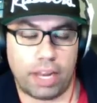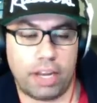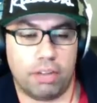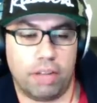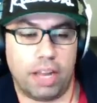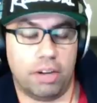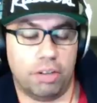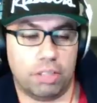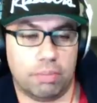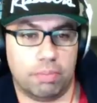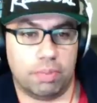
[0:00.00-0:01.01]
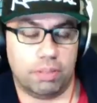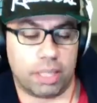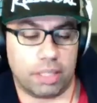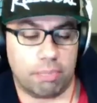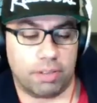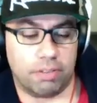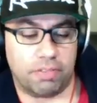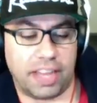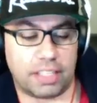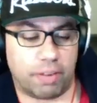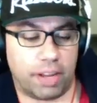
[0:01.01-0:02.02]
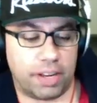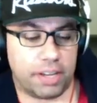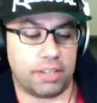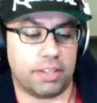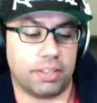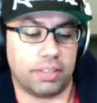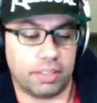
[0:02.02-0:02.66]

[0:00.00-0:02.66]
Well, they know they know who's, who's they know who the good looking guy is.